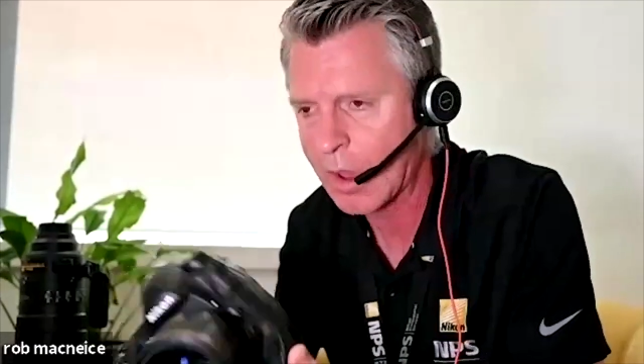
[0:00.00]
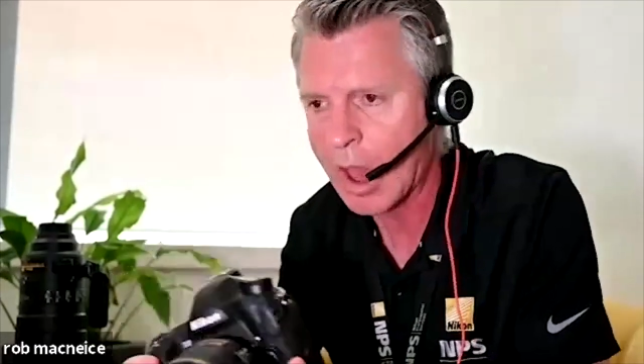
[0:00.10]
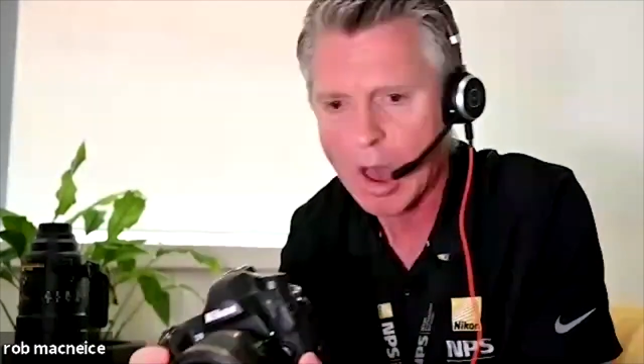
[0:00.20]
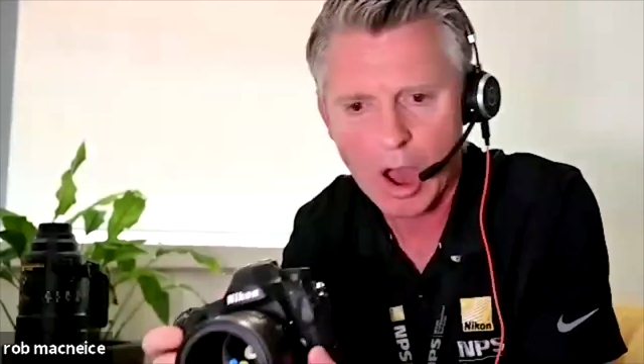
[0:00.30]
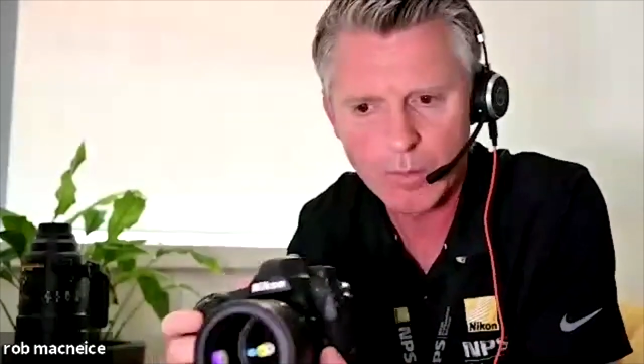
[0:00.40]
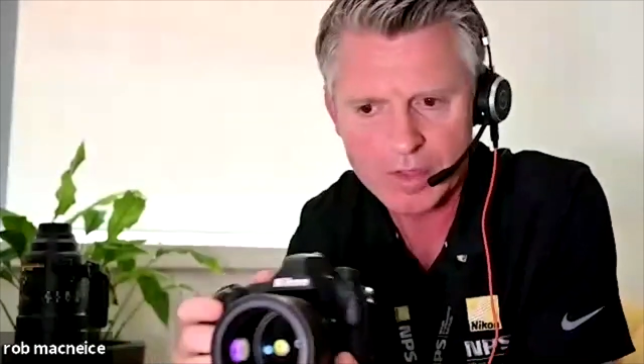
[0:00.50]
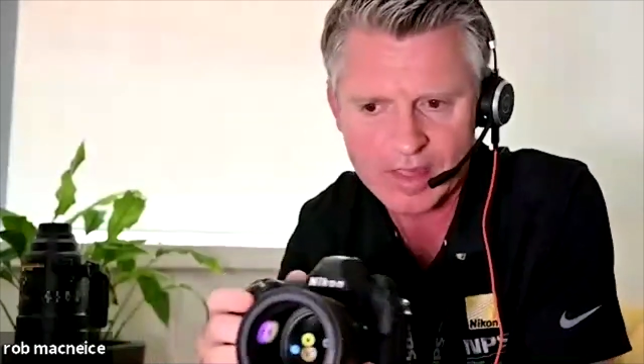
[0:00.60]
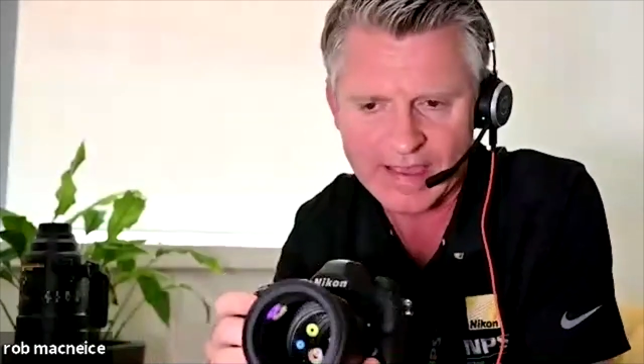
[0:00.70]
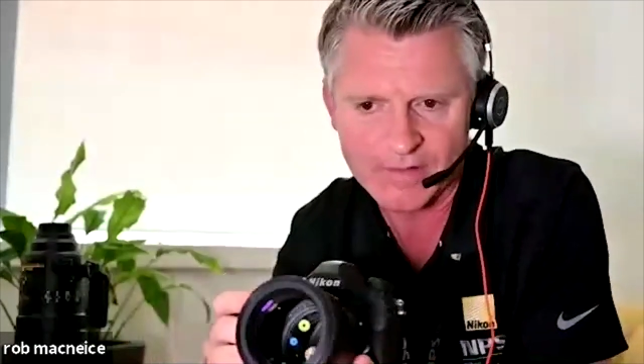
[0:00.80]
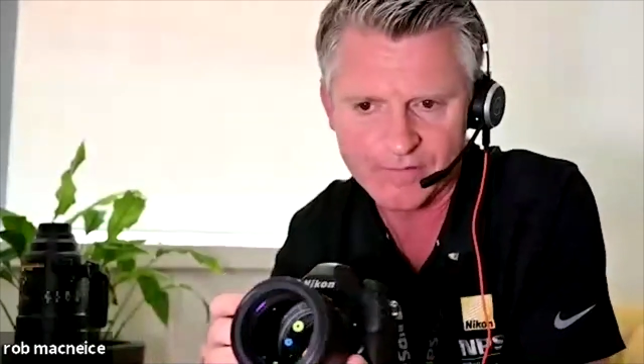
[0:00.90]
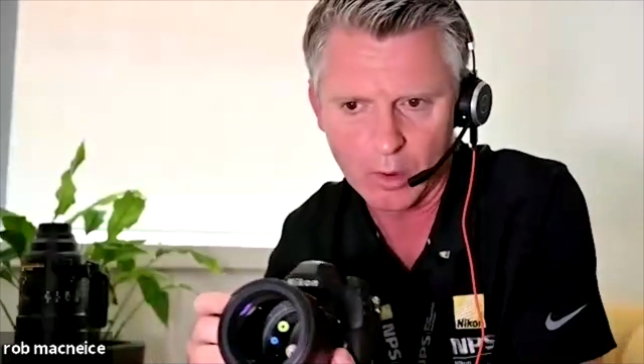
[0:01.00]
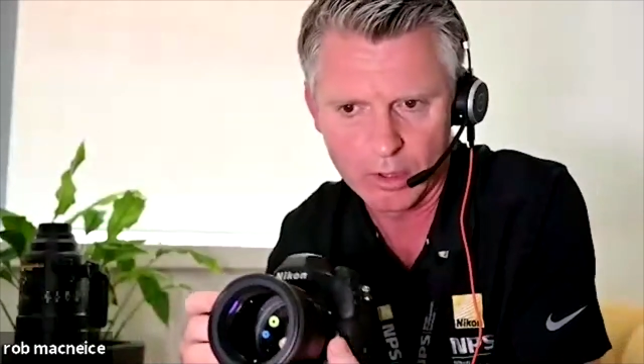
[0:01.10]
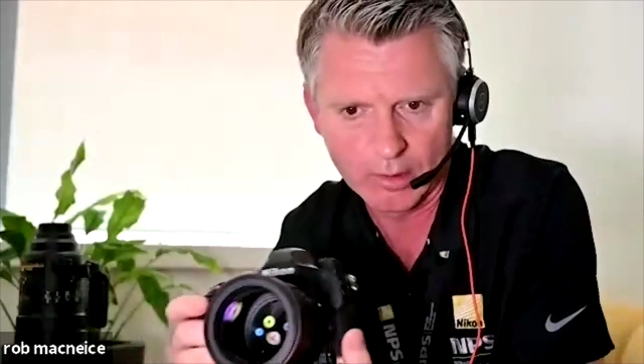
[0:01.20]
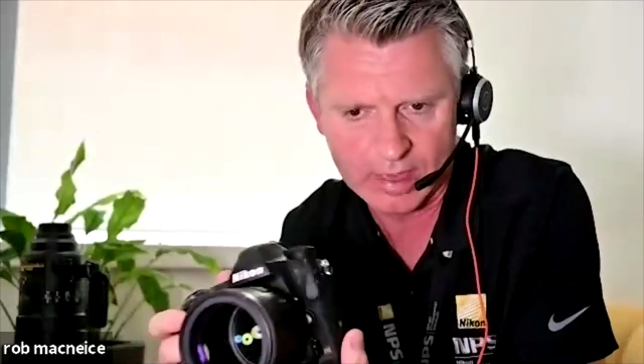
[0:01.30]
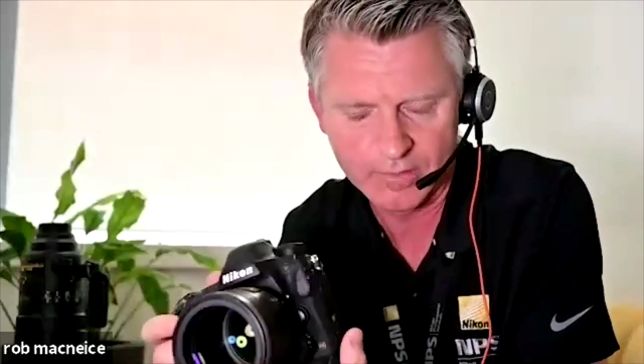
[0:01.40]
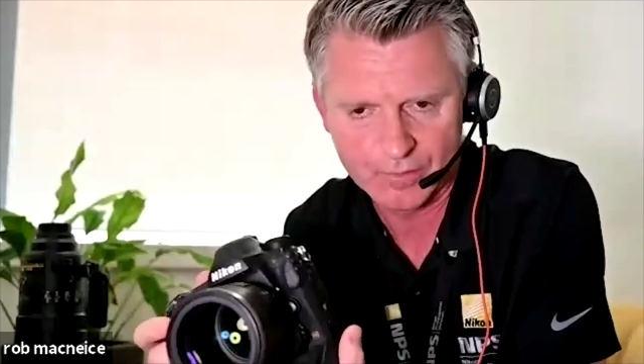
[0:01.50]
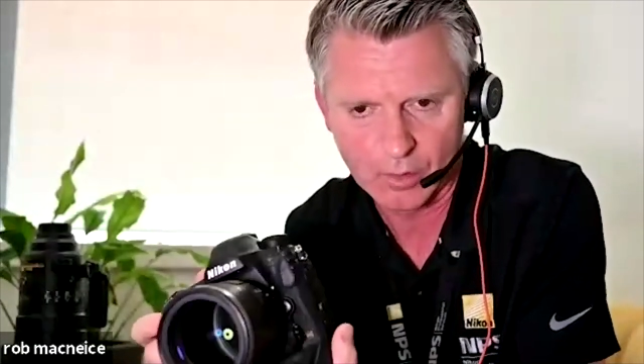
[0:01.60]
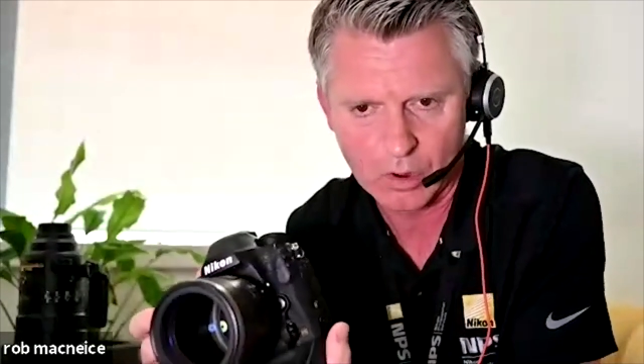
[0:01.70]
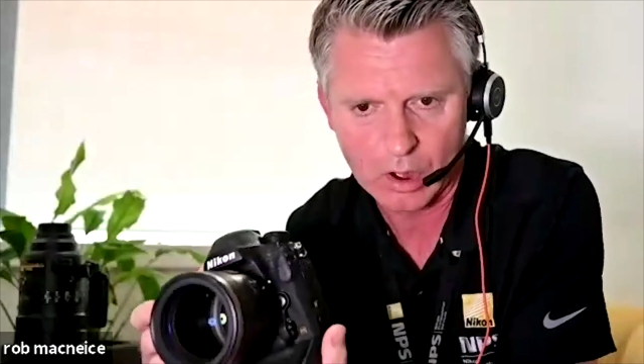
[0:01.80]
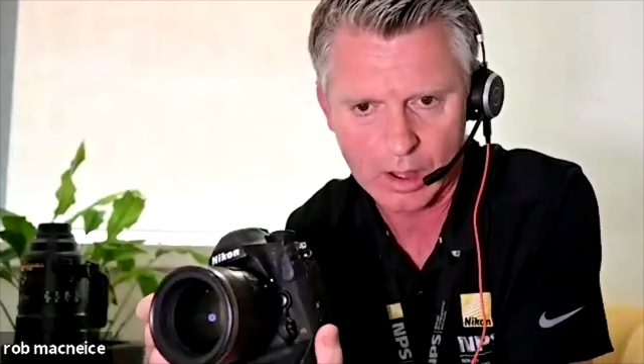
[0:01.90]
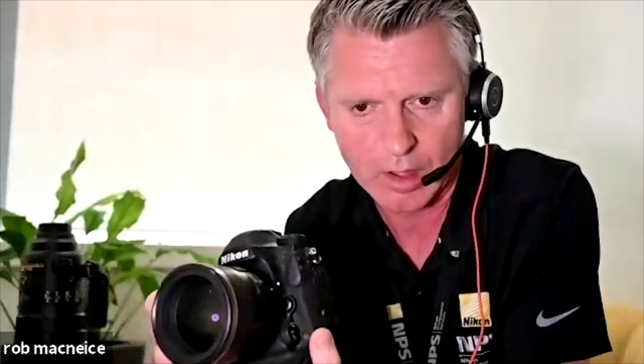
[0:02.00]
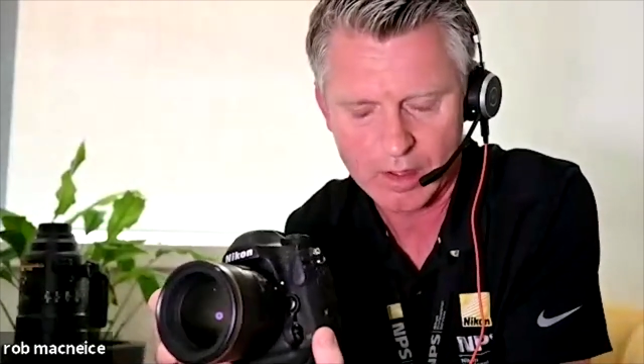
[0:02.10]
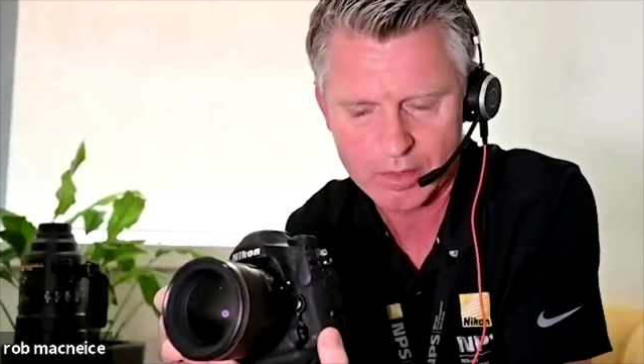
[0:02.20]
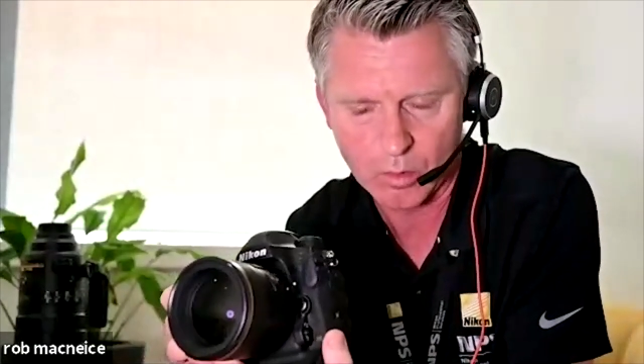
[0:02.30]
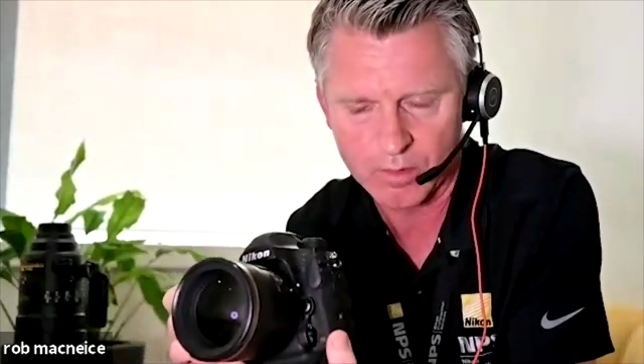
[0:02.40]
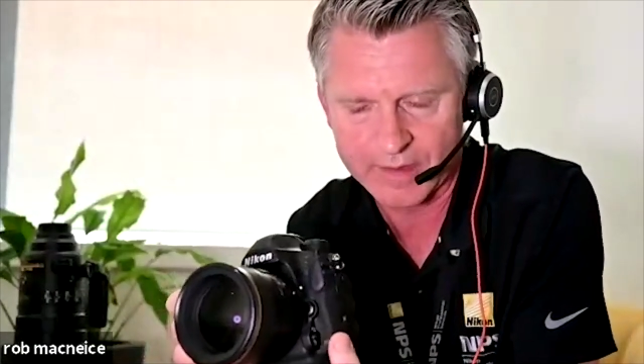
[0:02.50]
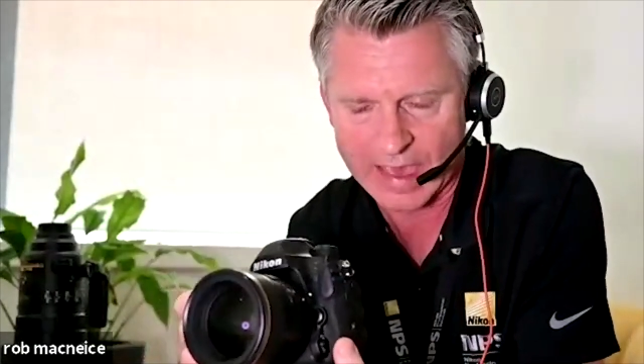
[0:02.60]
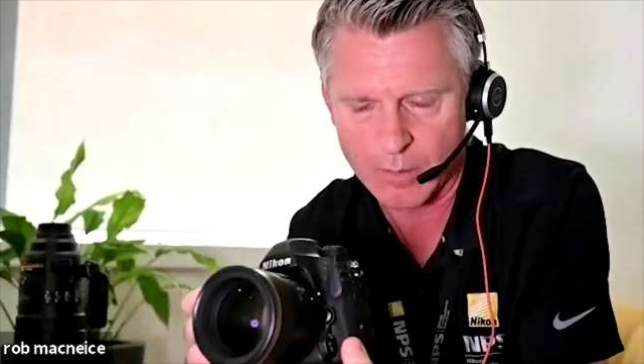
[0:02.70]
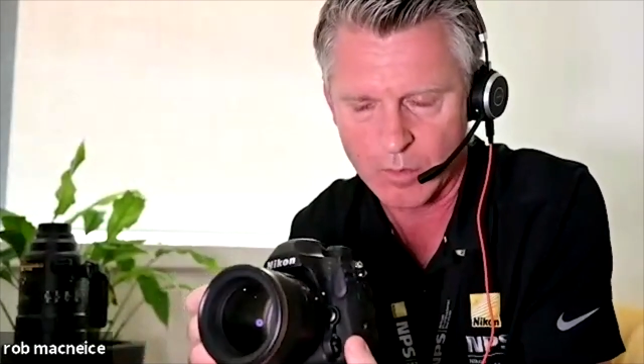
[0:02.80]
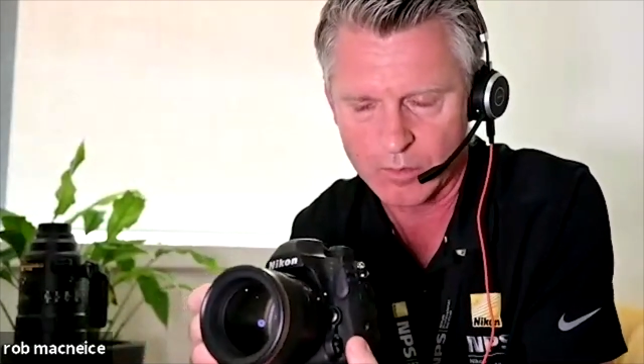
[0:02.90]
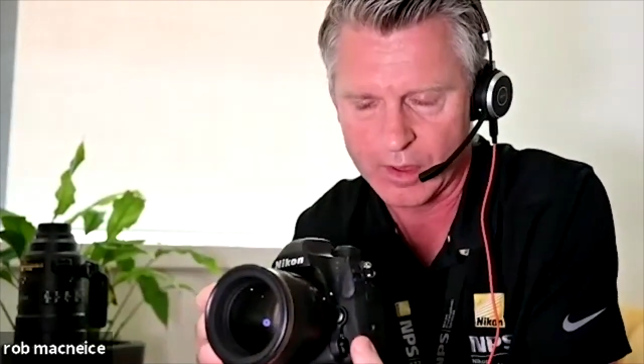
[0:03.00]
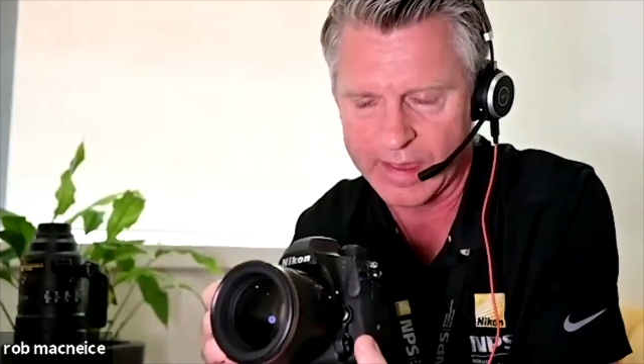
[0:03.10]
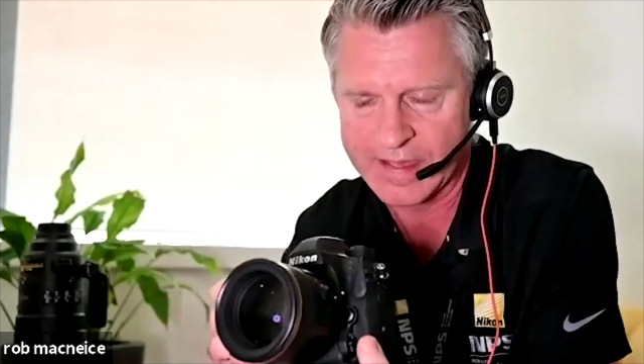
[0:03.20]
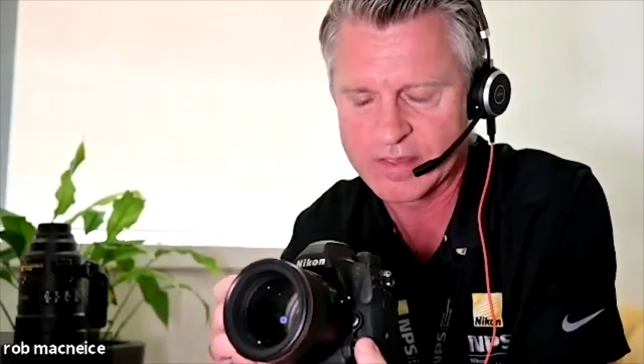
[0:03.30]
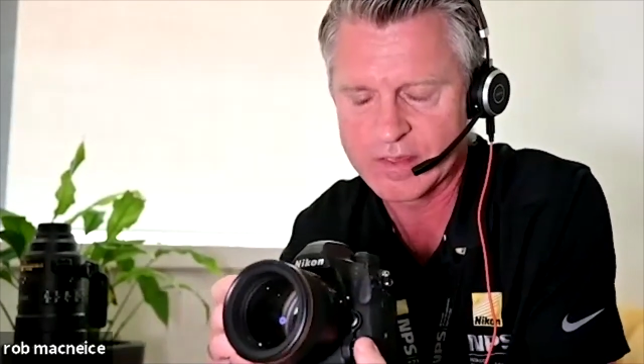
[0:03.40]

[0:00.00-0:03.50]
I would say if you're looking for a sort of a camera that is